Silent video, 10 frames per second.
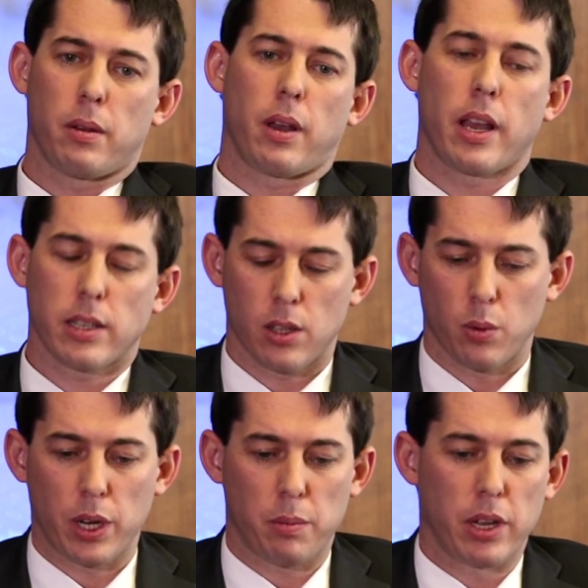As
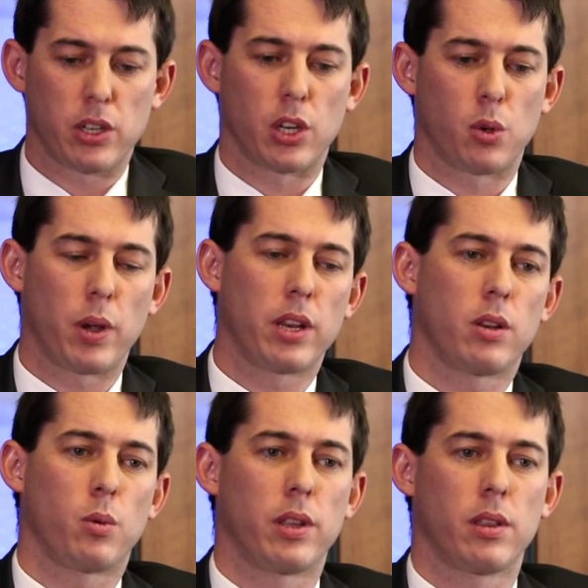Naweed mentioned,
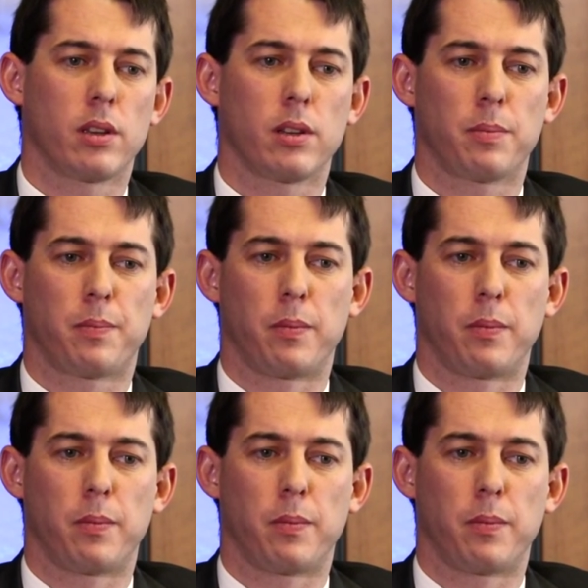when the